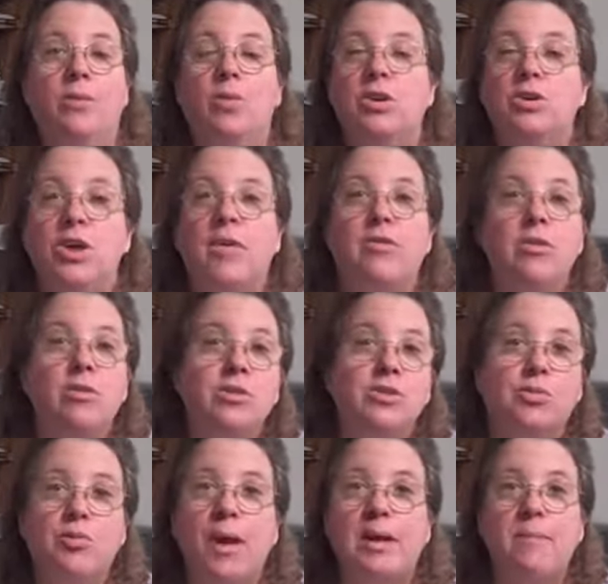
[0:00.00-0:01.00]
whichever
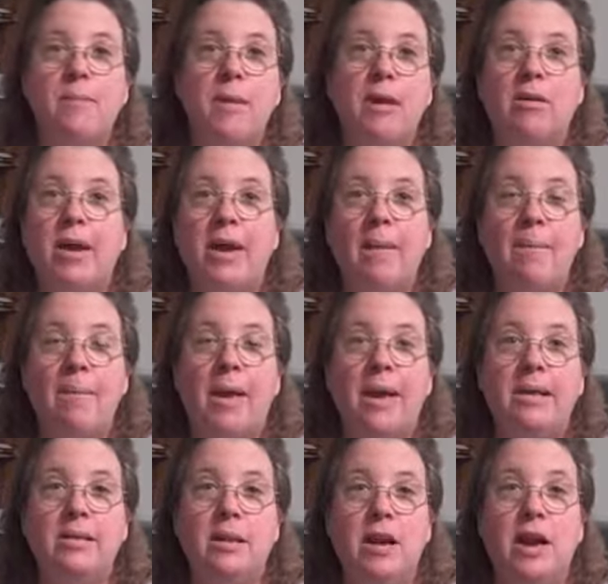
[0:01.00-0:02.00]
direct mail
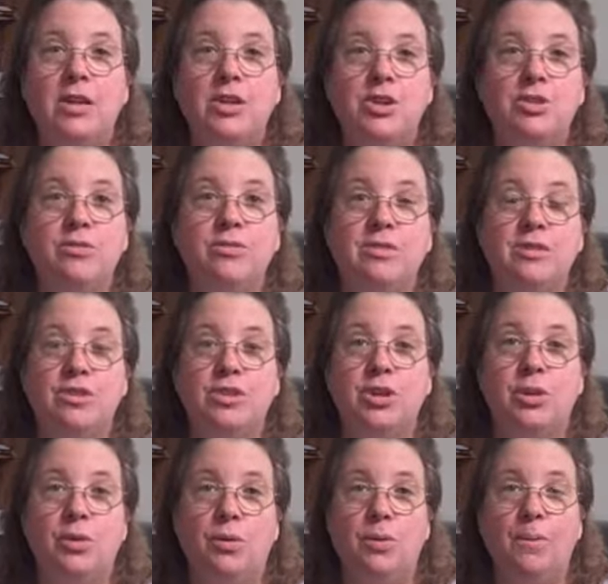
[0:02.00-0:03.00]
campaign that I choose to
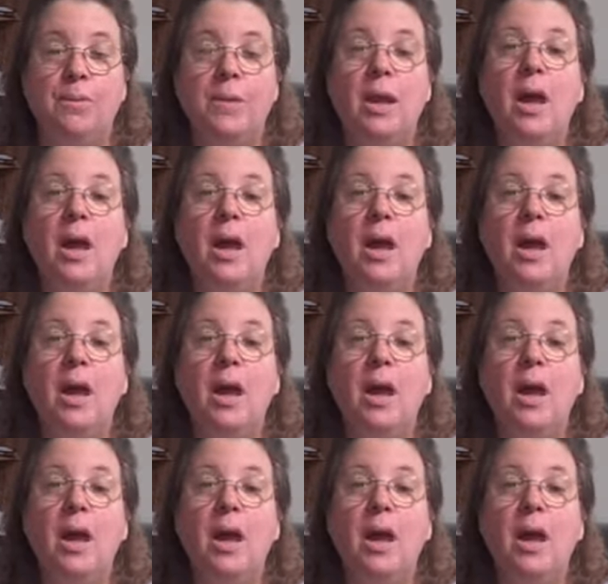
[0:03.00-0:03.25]
do,